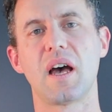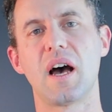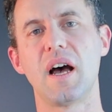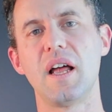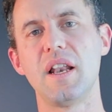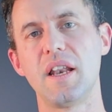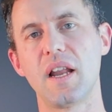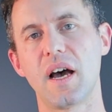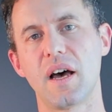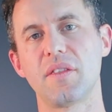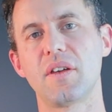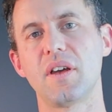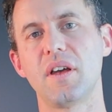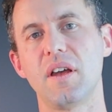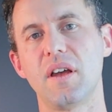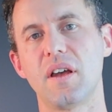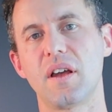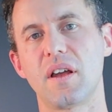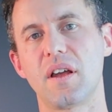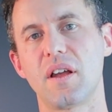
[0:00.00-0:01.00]

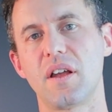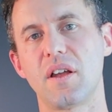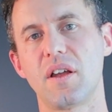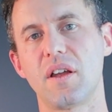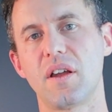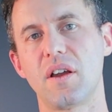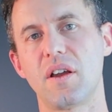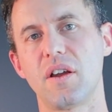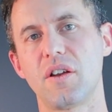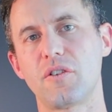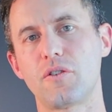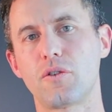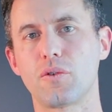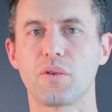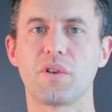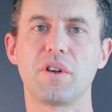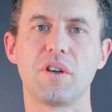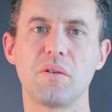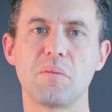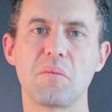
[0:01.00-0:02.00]
Another
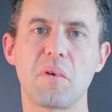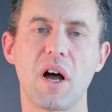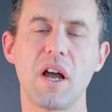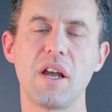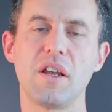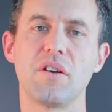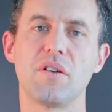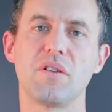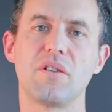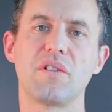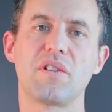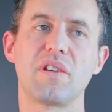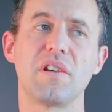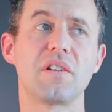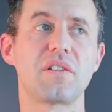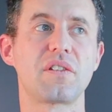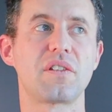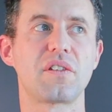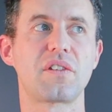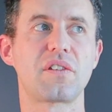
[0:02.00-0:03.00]
tool that you might use
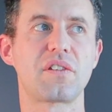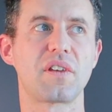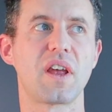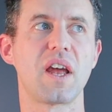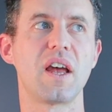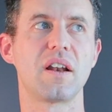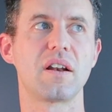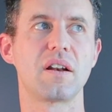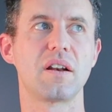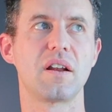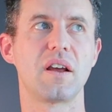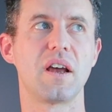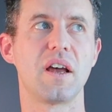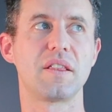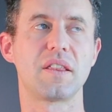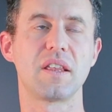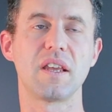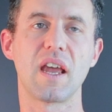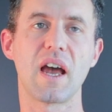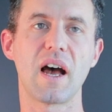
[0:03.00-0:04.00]
is to set
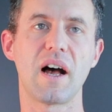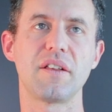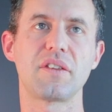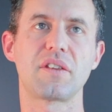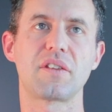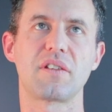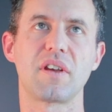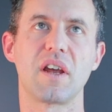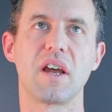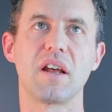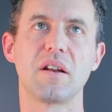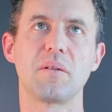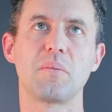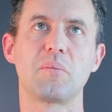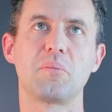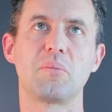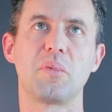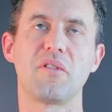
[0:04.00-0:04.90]
at the outset,